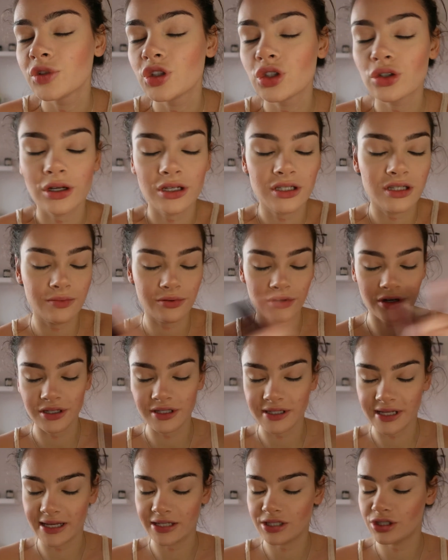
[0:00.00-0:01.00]
Trust the
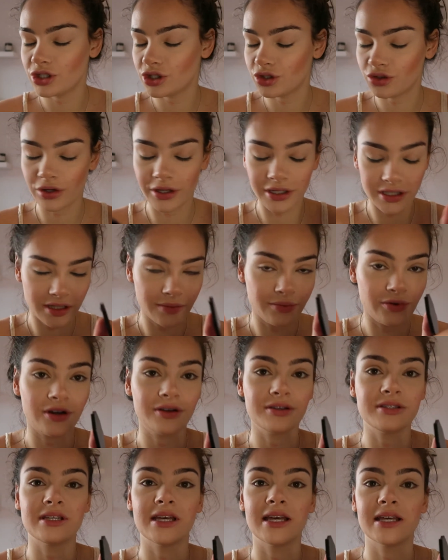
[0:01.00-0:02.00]
process, just trust the
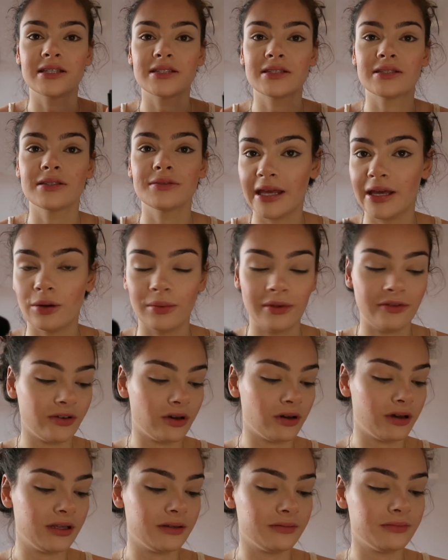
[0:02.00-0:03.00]
process. It'll be
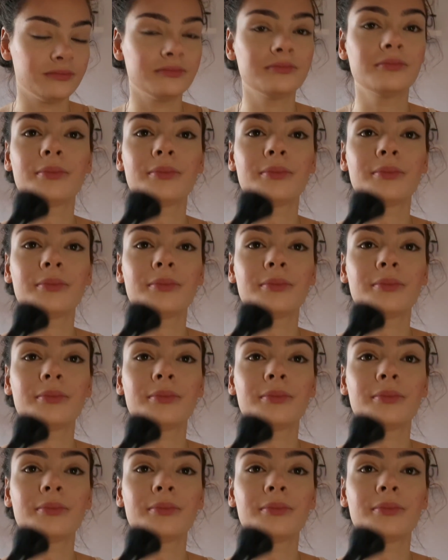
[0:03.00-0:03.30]
fine.